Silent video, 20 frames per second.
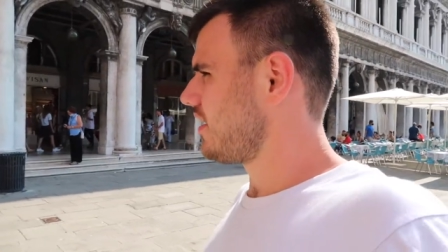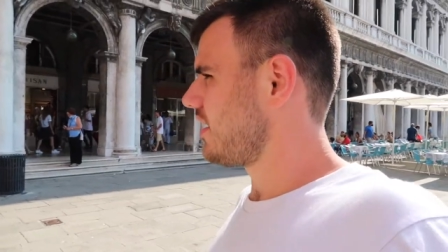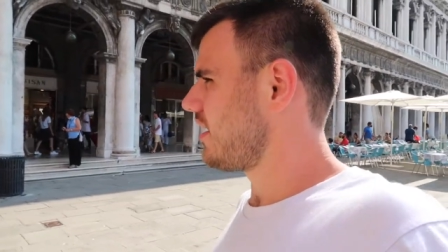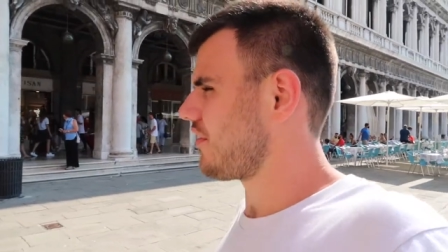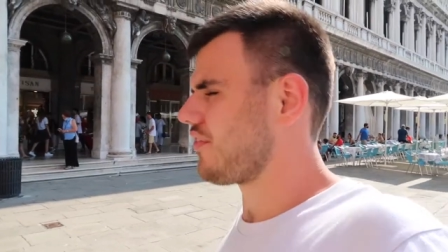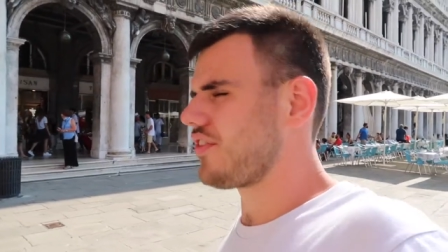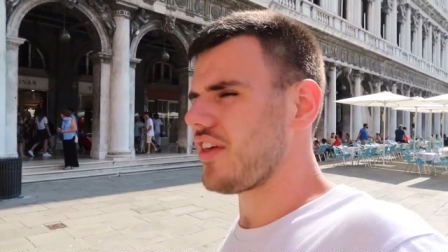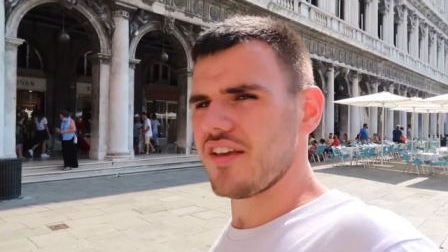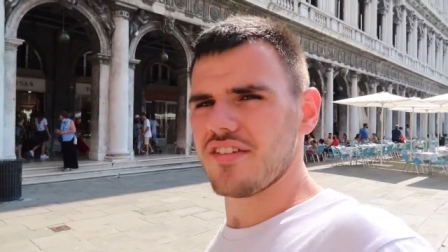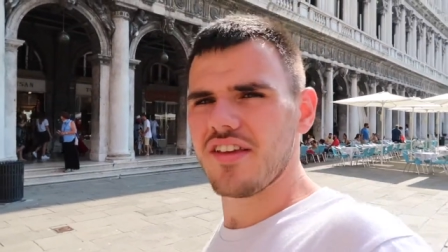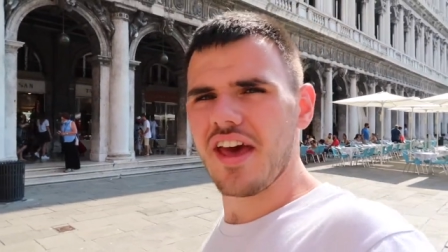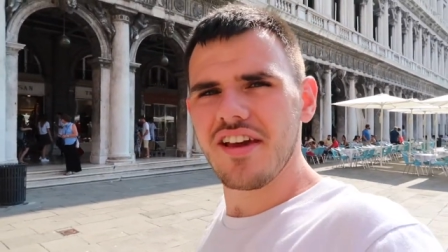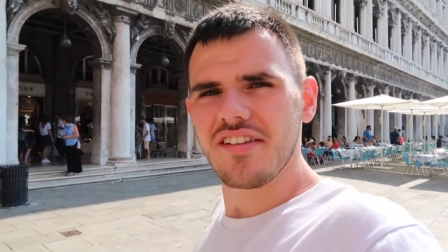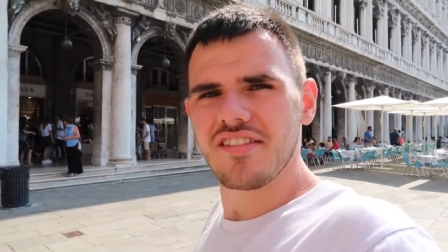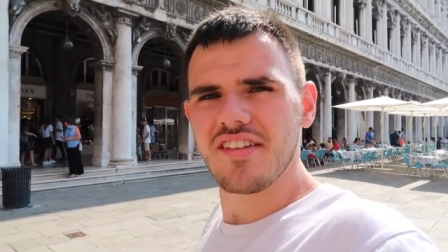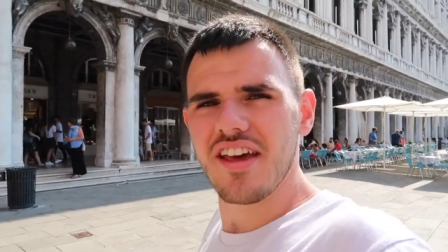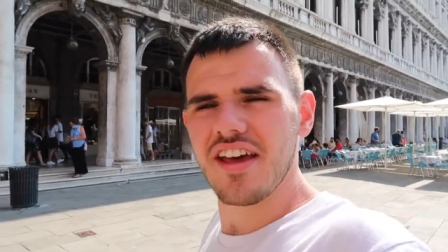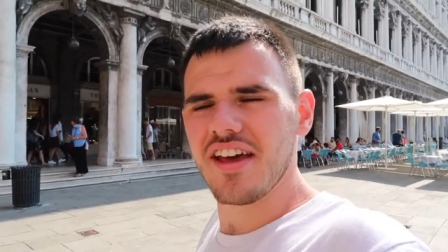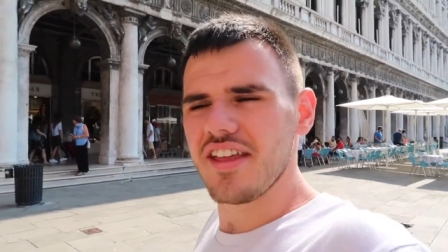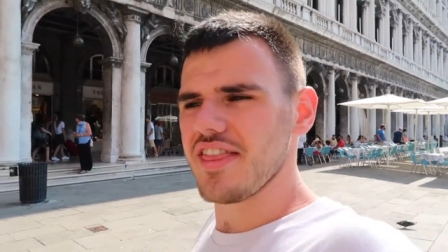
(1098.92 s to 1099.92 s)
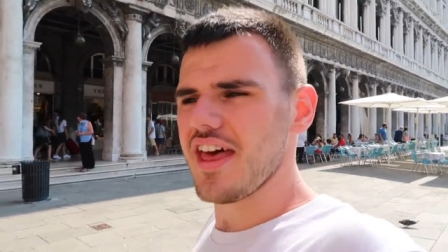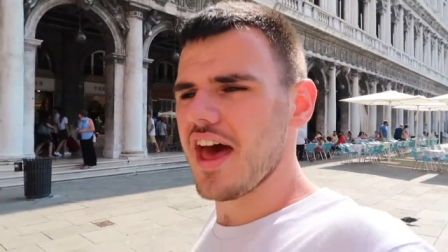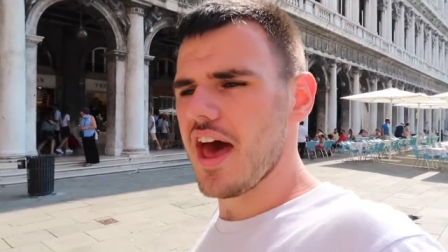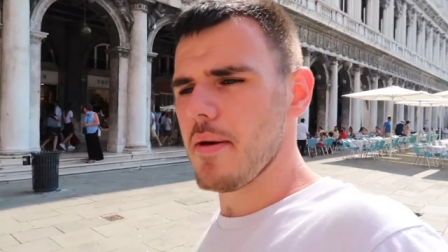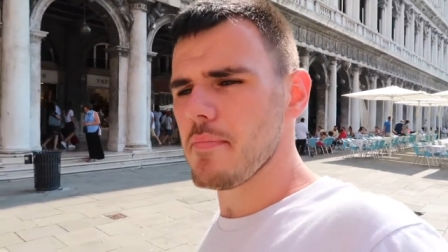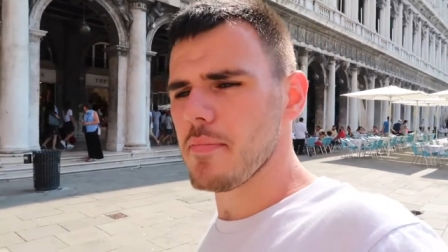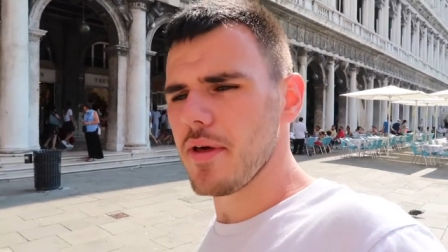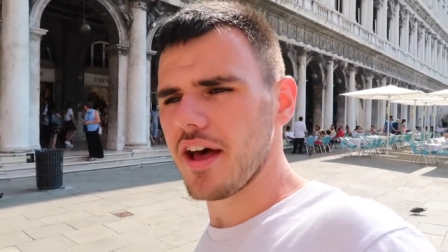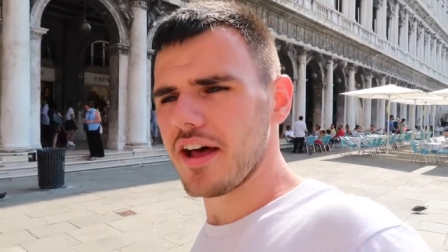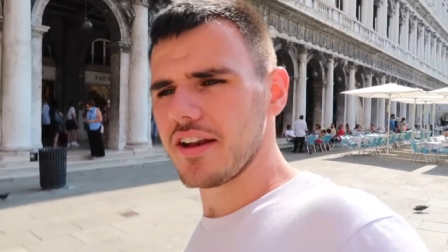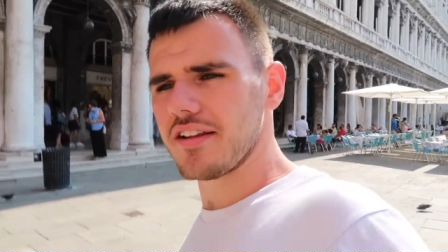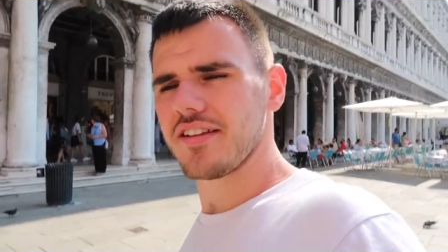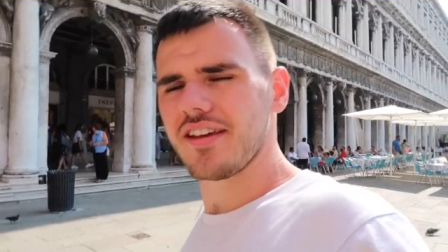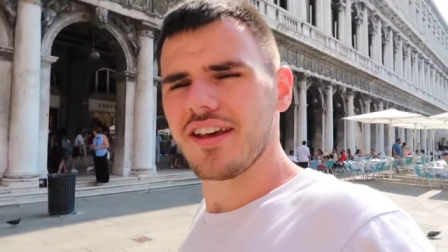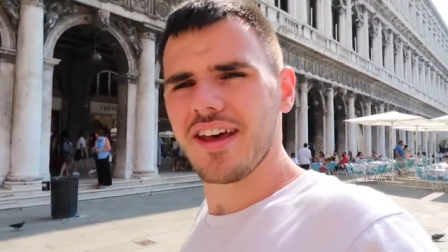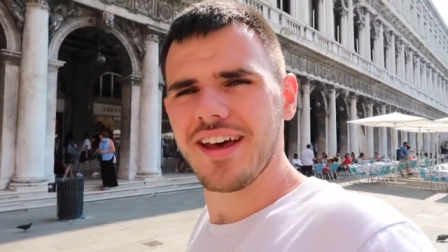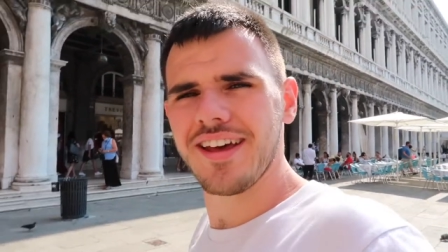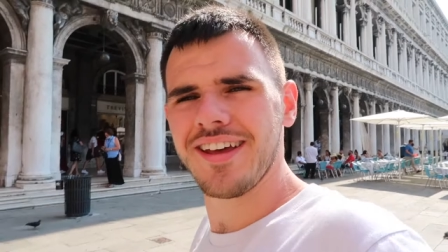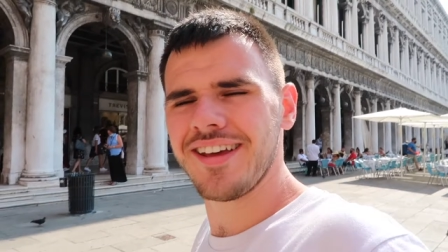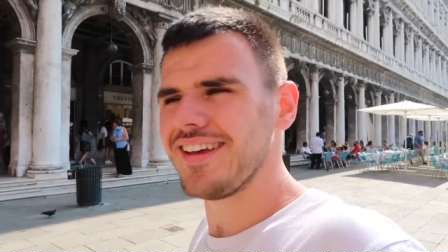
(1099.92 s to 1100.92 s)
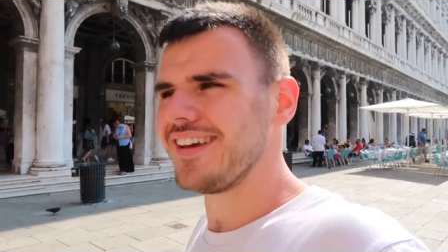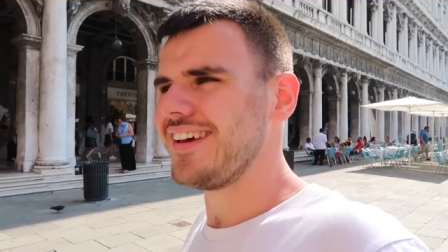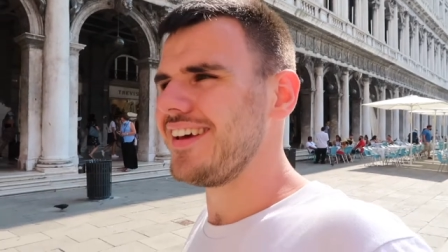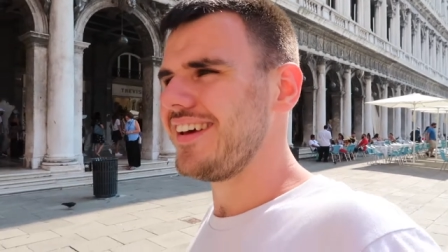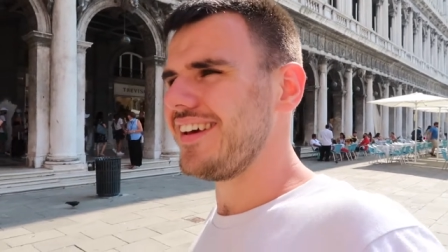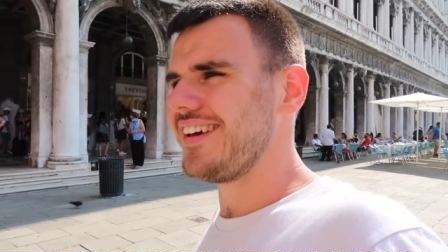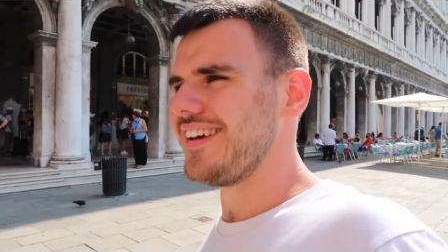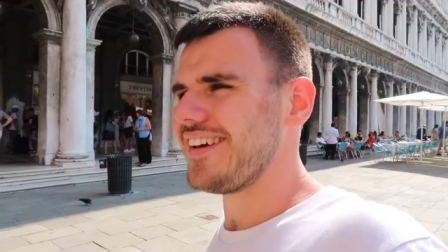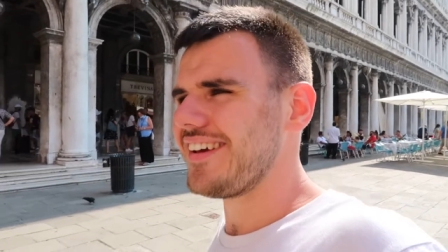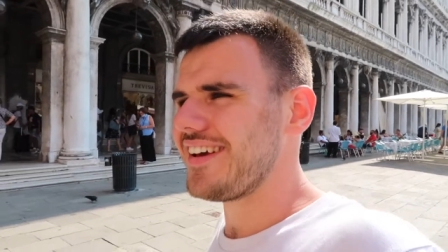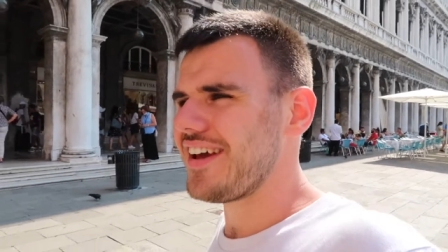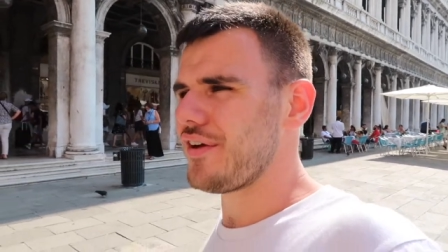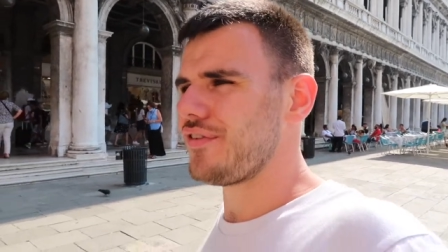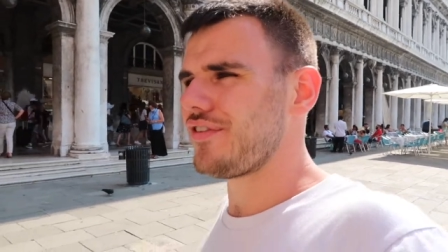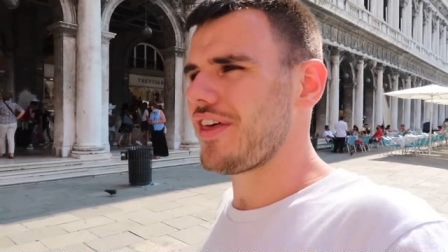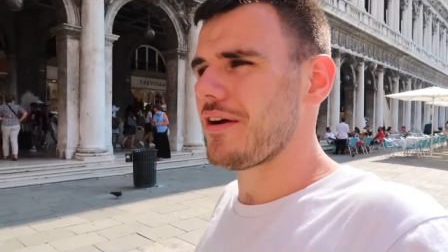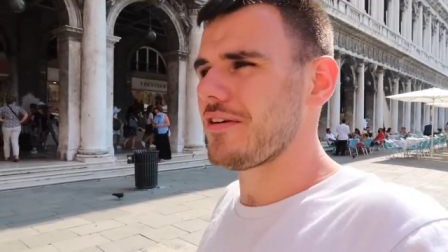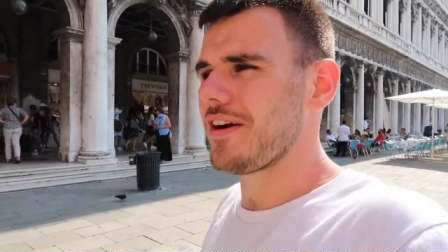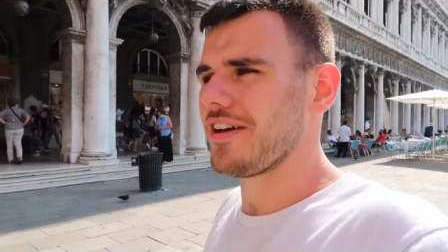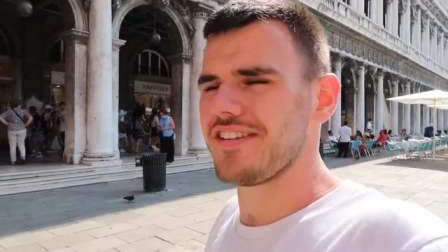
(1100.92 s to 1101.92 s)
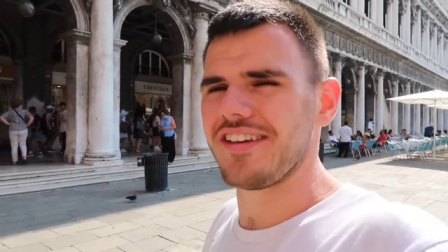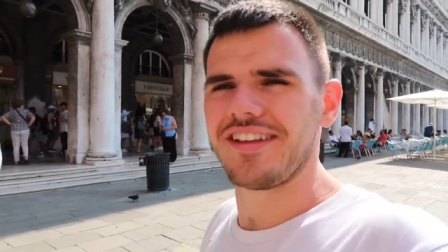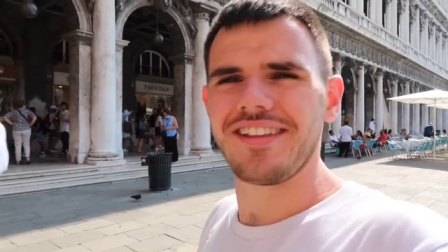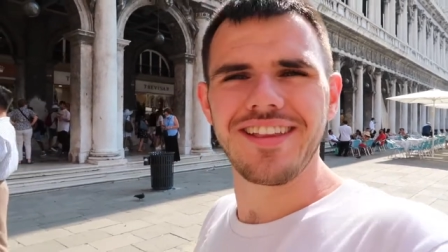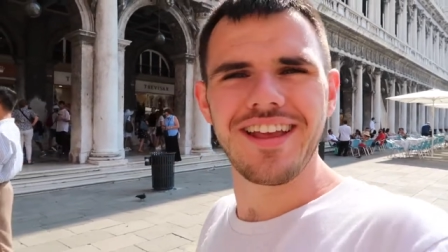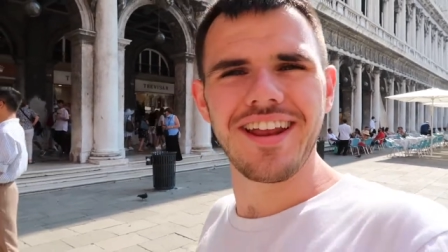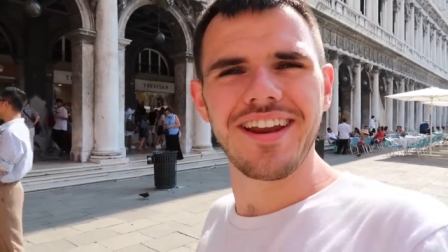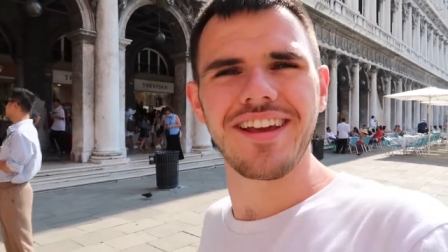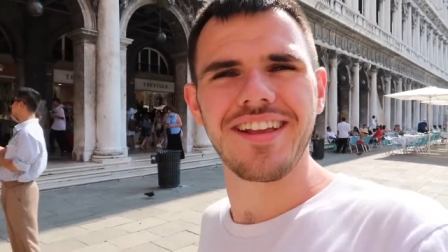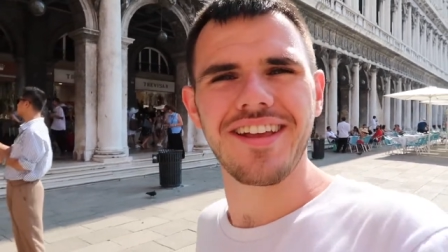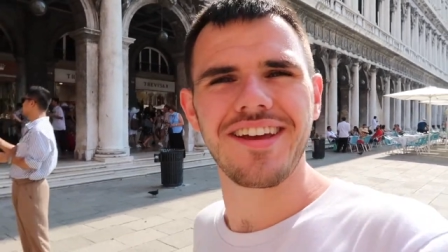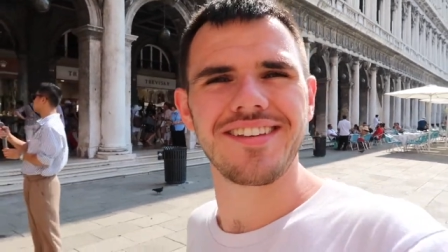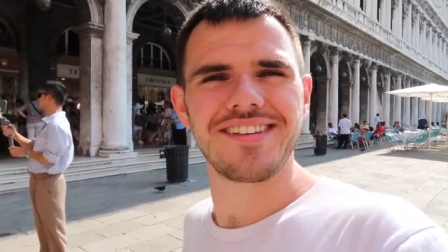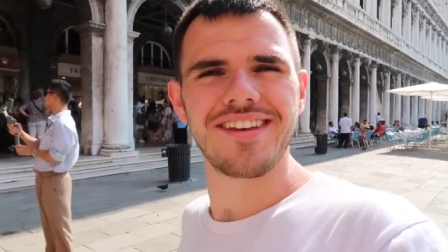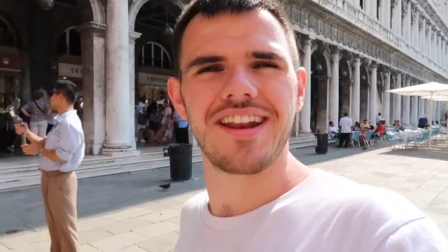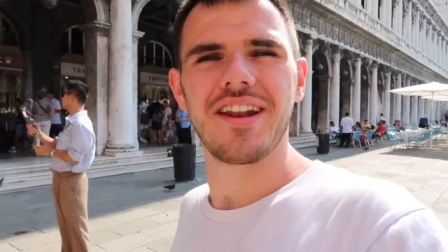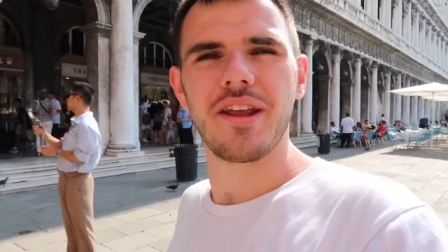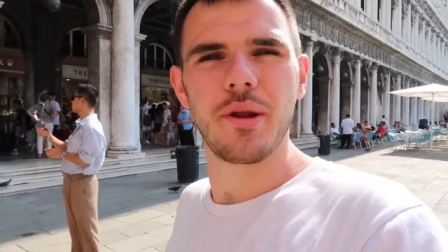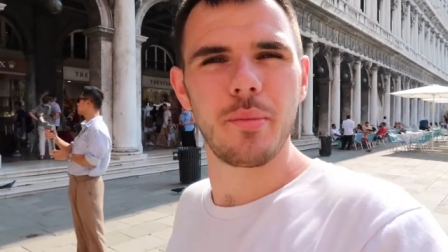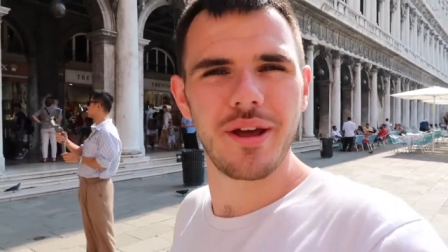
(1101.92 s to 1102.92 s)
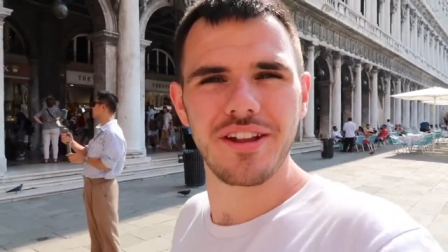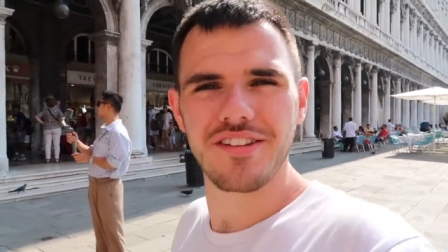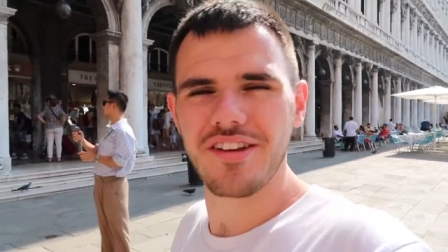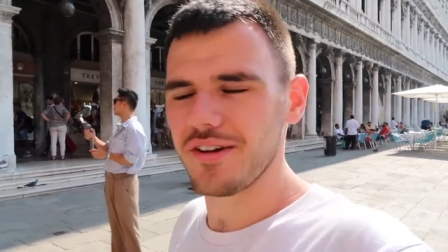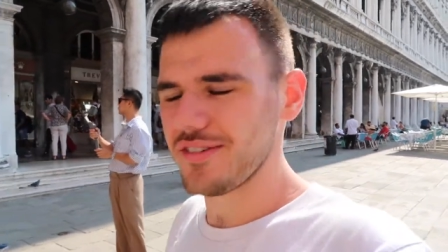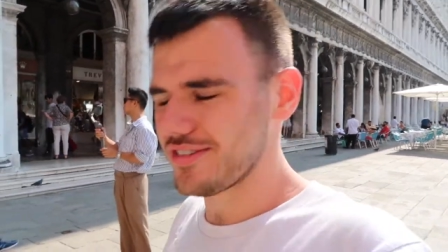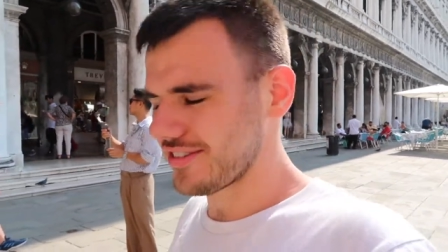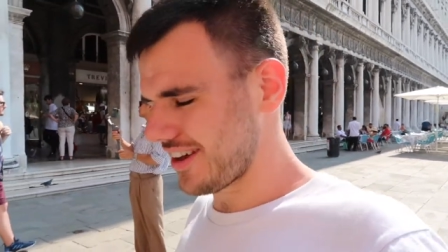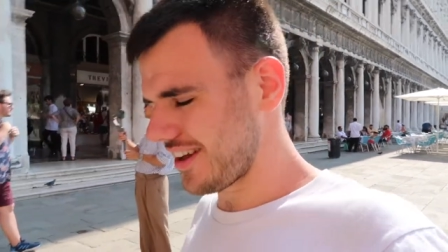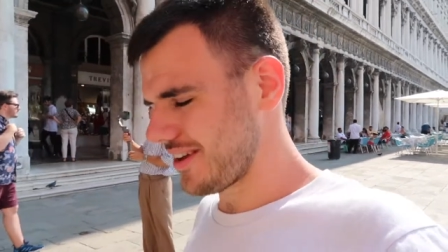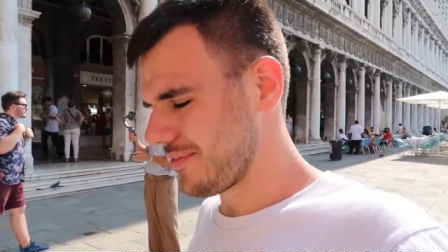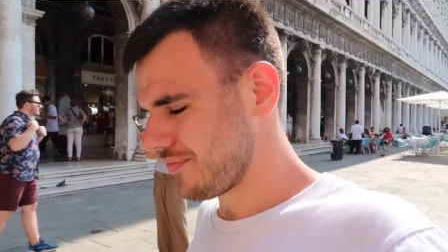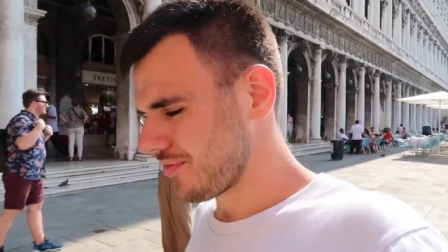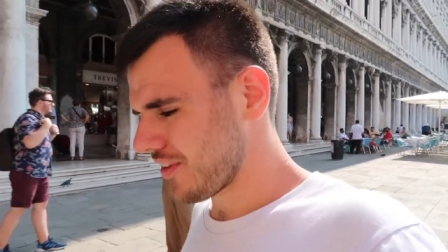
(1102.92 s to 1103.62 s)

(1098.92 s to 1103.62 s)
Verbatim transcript: if there's AC in there, but if there isn't, then it does get a little bit toasty.